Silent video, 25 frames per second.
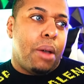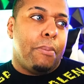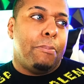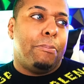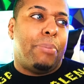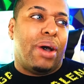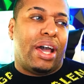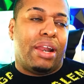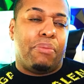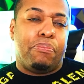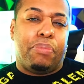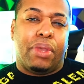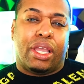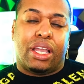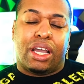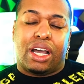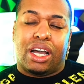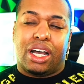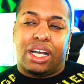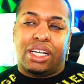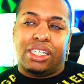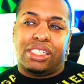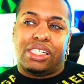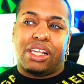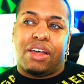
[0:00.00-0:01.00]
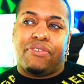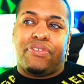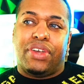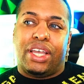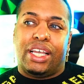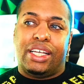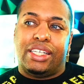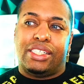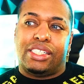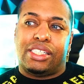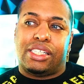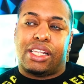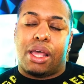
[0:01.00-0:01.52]
but because of
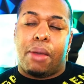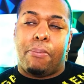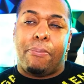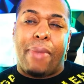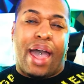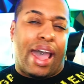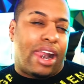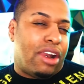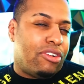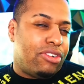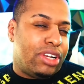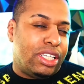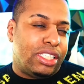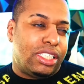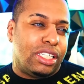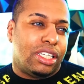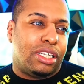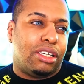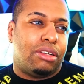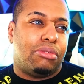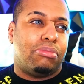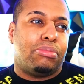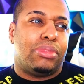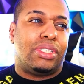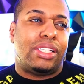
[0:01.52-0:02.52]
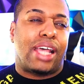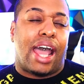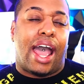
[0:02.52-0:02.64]
his mannerisms,